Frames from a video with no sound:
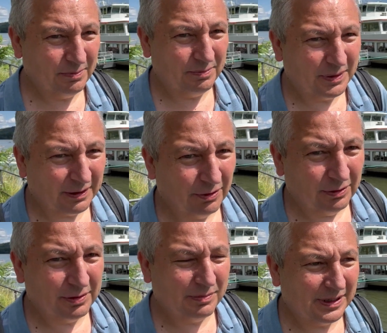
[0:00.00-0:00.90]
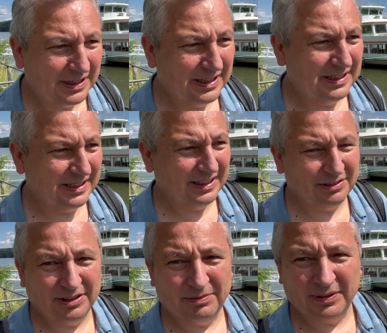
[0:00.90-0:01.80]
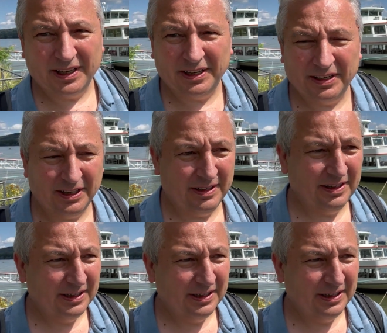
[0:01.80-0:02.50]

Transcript: big one for me is I'm getting a